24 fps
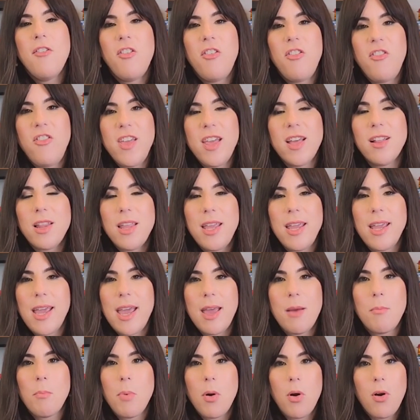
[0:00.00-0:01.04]

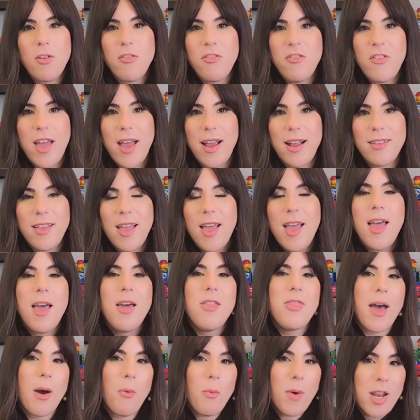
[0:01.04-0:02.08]
feeling imperfect
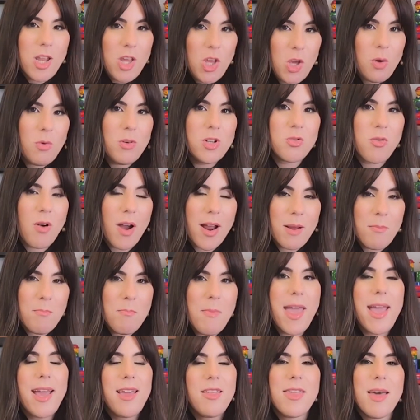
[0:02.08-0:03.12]
that when you try to
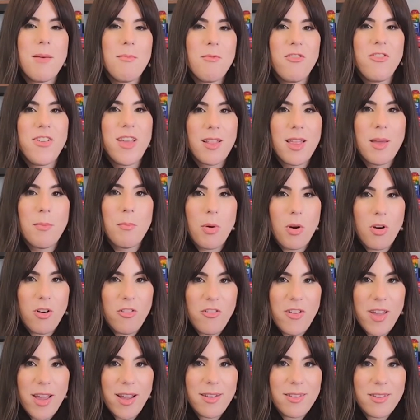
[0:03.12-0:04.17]
make them feel
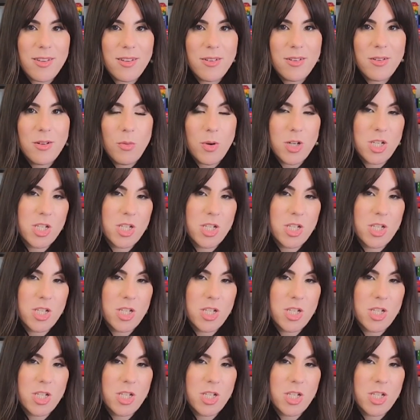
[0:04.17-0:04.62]
imperfect,